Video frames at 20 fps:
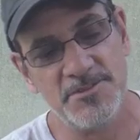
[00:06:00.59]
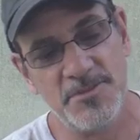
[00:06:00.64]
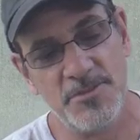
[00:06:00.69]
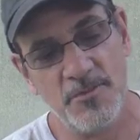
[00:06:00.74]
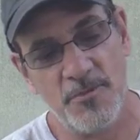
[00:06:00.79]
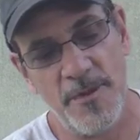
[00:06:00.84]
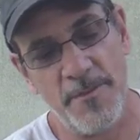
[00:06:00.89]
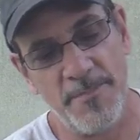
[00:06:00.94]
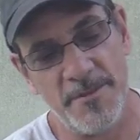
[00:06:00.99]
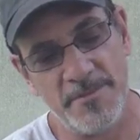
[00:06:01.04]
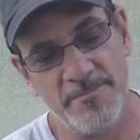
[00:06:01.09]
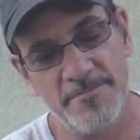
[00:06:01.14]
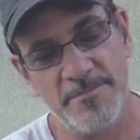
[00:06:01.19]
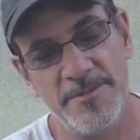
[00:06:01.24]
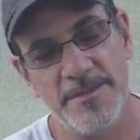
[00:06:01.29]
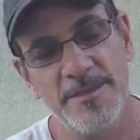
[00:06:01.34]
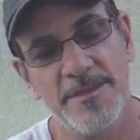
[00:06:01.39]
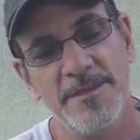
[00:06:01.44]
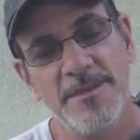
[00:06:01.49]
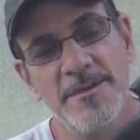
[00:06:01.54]
is in the weapon,
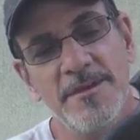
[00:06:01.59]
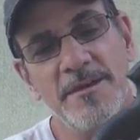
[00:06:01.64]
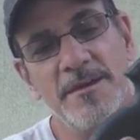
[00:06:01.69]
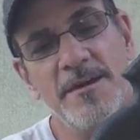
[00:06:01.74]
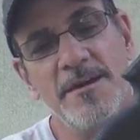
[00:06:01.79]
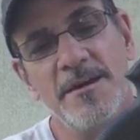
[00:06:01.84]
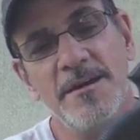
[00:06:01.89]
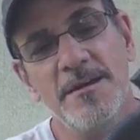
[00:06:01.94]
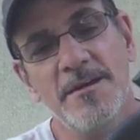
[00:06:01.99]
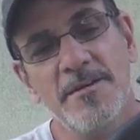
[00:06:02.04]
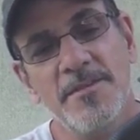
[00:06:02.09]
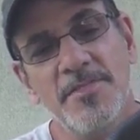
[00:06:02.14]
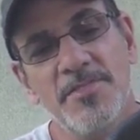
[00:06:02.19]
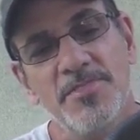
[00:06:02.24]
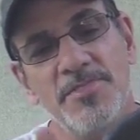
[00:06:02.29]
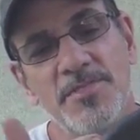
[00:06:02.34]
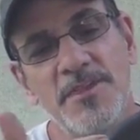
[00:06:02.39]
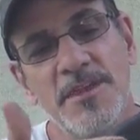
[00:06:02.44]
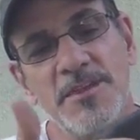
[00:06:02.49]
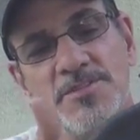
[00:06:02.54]

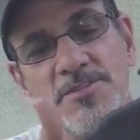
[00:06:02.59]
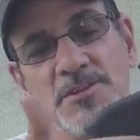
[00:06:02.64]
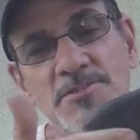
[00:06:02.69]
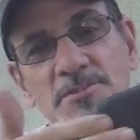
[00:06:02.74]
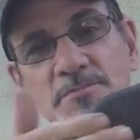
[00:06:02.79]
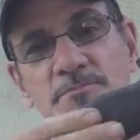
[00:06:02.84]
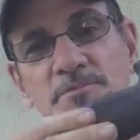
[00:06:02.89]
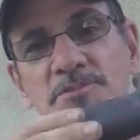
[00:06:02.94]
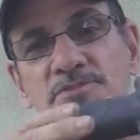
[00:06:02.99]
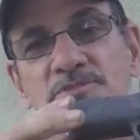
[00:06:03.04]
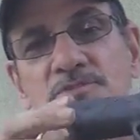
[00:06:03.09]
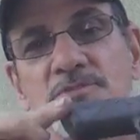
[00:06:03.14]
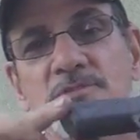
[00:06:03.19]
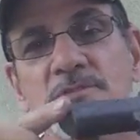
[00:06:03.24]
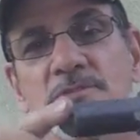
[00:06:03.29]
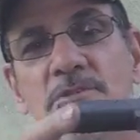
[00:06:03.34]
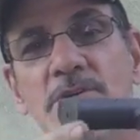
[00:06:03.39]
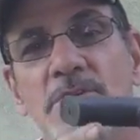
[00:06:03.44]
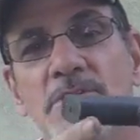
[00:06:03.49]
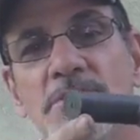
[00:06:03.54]
it doesn't
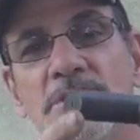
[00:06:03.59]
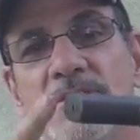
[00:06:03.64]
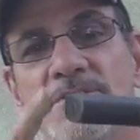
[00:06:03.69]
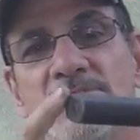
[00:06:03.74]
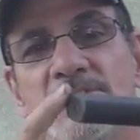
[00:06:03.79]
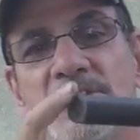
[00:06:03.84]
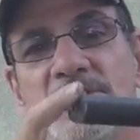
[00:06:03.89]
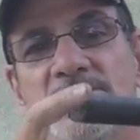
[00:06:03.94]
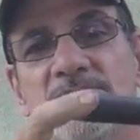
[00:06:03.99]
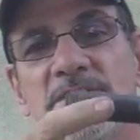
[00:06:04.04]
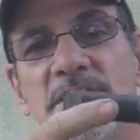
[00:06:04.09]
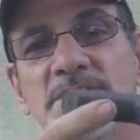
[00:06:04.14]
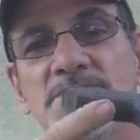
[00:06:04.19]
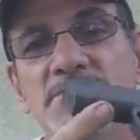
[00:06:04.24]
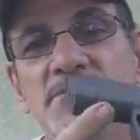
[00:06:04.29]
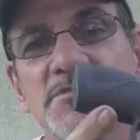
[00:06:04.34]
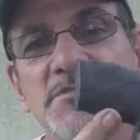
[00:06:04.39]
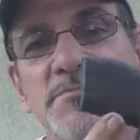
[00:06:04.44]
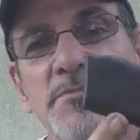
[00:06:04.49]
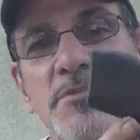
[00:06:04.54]
protrude at all. You can see it's
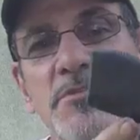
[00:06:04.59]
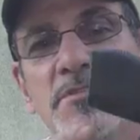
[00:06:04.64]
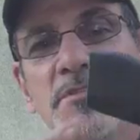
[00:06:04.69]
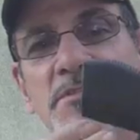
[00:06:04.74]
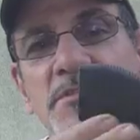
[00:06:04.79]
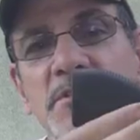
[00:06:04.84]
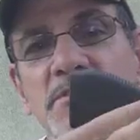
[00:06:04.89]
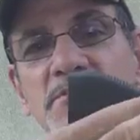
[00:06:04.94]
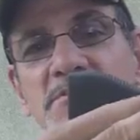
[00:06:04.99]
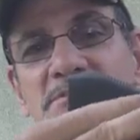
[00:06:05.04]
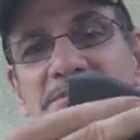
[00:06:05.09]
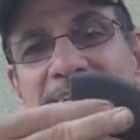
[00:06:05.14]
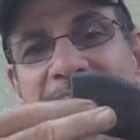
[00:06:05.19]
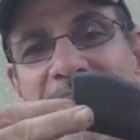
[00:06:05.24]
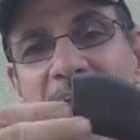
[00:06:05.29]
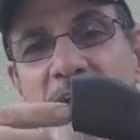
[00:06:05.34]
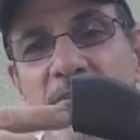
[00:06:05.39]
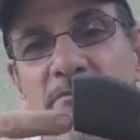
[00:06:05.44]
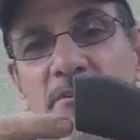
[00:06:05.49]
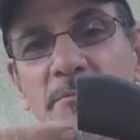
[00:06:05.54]
nice and smooth. It doesn't
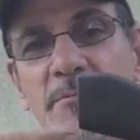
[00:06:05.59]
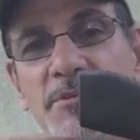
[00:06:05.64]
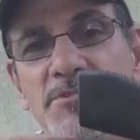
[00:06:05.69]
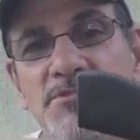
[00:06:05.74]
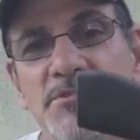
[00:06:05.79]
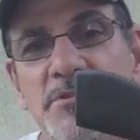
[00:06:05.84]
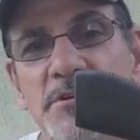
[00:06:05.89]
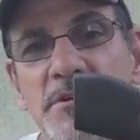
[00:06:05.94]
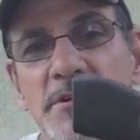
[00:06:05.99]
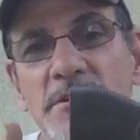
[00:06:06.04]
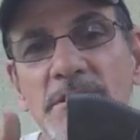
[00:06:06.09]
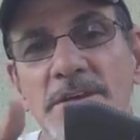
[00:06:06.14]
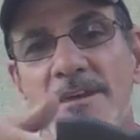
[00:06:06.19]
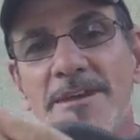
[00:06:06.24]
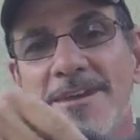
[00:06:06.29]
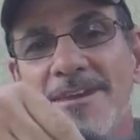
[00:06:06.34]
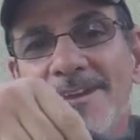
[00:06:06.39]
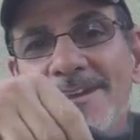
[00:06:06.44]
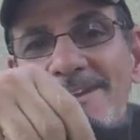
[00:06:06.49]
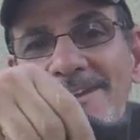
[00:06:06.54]
stick out very much at all.
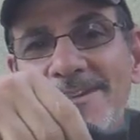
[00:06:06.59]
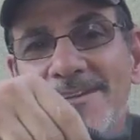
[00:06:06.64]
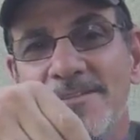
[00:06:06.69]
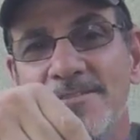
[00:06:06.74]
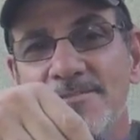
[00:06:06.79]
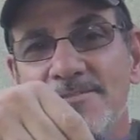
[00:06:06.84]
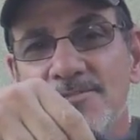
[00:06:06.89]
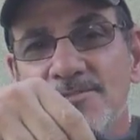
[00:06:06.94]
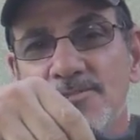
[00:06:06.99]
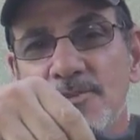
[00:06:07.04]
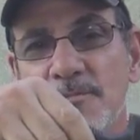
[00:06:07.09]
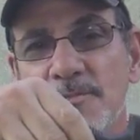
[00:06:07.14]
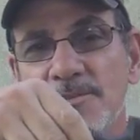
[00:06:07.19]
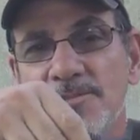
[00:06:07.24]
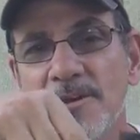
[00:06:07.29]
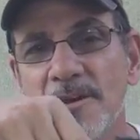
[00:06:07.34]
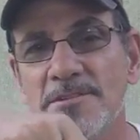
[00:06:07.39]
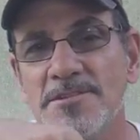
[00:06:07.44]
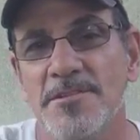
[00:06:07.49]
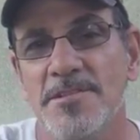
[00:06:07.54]
Super
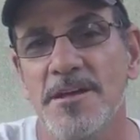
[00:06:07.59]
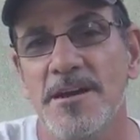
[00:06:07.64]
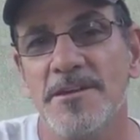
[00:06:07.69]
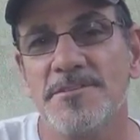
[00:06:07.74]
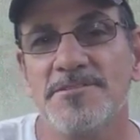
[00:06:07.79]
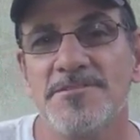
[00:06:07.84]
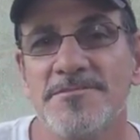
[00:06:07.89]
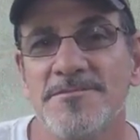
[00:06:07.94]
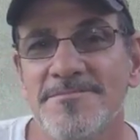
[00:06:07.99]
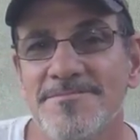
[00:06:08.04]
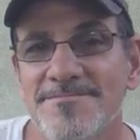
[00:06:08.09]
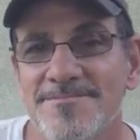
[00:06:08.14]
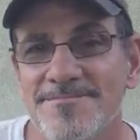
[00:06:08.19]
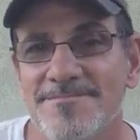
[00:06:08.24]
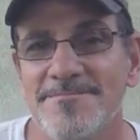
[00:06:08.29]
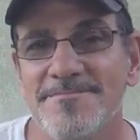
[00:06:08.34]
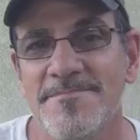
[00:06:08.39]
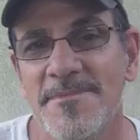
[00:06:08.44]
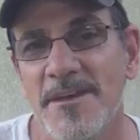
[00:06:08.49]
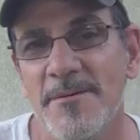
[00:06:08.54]
Tuck Deluxe,
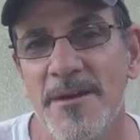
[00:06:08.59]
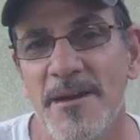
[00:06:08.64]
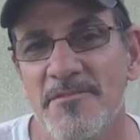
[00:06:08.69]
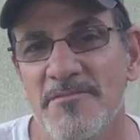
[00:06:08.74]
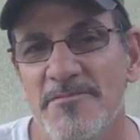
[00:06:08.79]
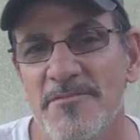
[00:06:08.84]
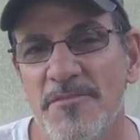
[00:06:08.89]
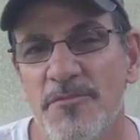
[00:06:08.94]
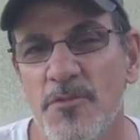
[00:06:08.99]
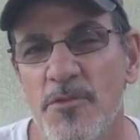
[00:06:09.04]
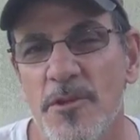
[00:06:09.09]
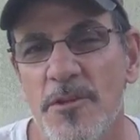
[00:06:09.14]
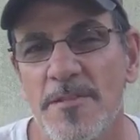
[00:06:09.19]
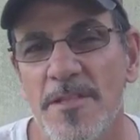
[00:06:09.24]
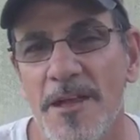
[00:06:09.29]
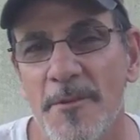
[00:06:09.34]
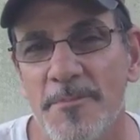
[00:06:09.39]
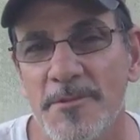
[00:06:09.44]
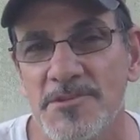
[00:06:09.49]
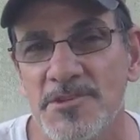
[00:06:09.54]
about 4
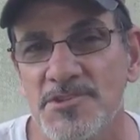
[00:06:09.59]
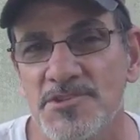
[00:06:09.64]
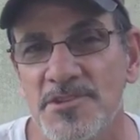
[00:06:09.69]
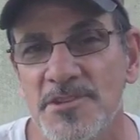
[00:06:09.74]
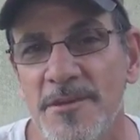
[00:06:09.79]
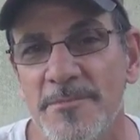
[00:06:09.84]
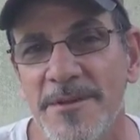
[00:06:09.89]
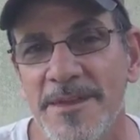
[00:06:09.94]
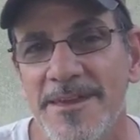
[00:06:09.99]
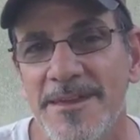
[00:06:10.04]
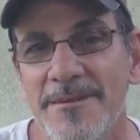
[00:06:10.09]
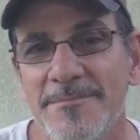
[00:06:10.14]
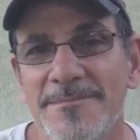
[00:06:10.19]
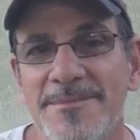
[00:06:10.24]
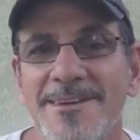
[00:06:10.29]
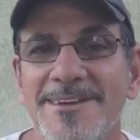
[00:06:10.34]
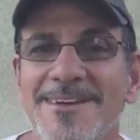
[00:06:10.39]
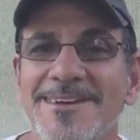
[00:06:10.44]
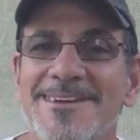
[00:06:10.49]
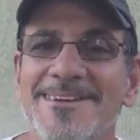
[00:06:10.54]
o'clock position on my hip.
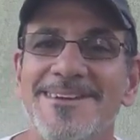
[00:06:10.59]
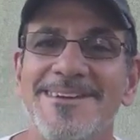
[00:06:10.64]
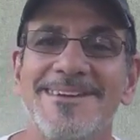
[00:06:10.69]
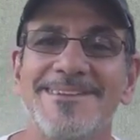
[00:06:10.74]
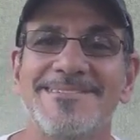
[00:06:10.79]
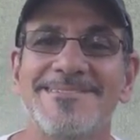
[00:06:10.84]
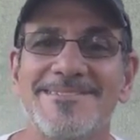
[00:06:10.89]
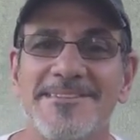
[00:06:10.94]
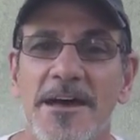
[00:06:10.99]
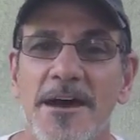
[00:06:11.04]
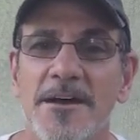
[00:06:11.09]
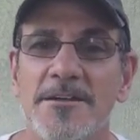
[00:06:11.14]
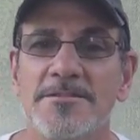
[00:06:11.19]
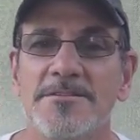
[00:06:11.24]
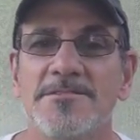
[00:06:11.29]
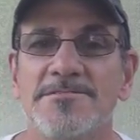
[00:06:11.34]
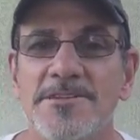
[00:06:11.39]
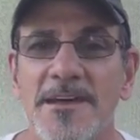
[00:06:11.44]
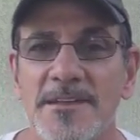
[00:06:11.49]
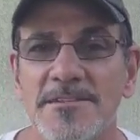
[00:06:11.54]
It's
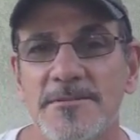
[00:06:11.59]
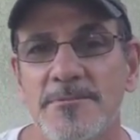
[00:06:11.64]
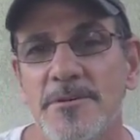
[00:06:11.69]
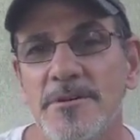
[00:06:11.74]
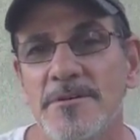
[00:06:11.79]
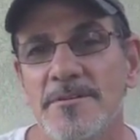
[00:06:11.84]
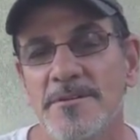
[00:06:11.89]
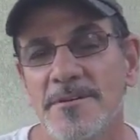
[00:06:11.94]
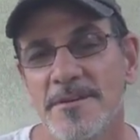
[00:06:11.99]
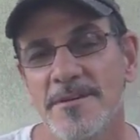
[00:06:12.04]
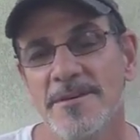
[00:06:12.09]
undetectable,